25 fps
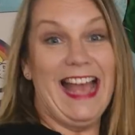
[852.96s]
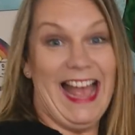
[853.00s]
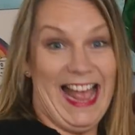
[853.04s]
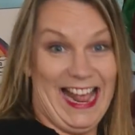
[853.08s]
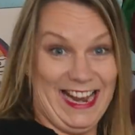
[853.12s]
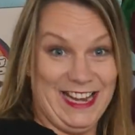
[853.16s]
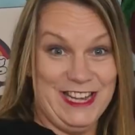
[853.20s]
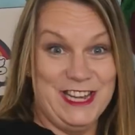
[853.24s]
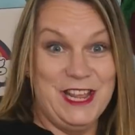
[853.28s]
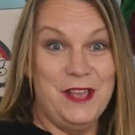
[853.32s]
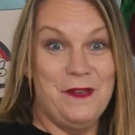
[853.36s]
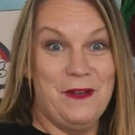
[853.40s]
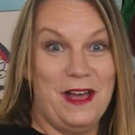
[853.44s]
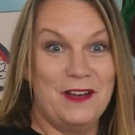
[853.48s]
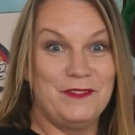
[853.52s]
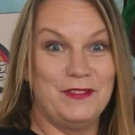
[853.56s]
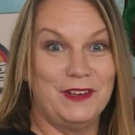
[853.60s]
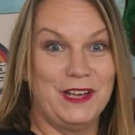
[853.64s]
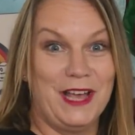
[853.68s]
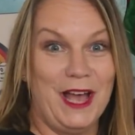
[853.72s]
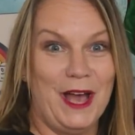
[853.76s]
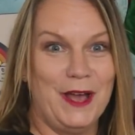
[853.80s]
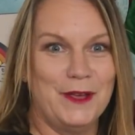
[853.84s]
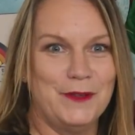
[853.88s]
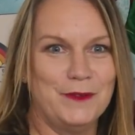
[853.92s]
And you have a
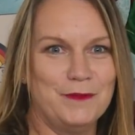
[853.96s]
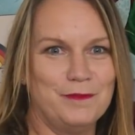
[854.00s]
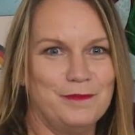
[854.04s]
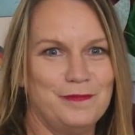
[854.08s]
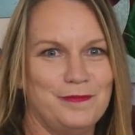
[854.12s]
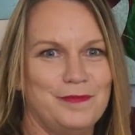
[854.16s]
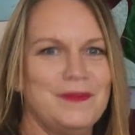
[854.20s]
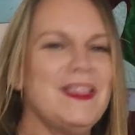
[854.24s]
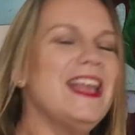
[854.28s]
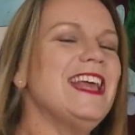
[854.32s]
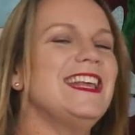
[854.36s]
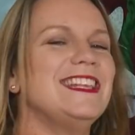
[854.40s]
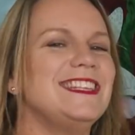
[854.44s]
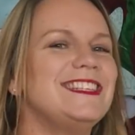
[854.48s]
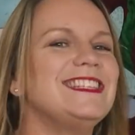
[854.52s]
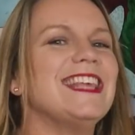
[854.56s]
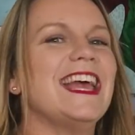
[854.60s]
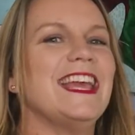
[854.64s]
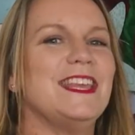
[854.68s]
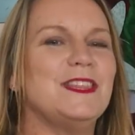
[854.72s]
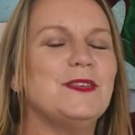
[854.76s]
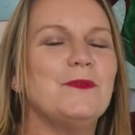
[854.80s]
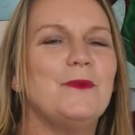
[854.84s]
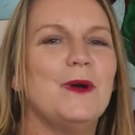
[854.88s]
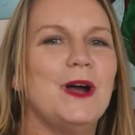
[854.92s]
go.
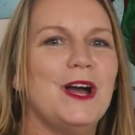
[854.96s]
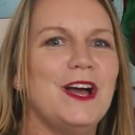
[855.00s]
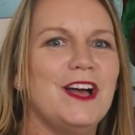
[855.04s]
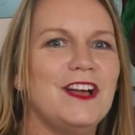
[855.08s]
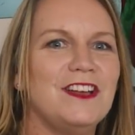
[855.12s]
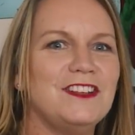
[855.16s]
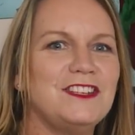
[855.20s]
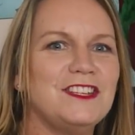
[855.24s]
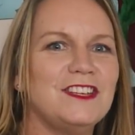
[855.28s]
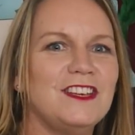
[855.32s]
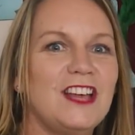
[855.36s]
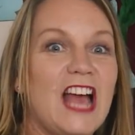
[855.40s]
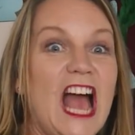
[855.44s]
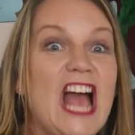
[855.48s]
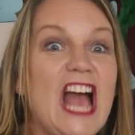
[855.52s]
Say the word.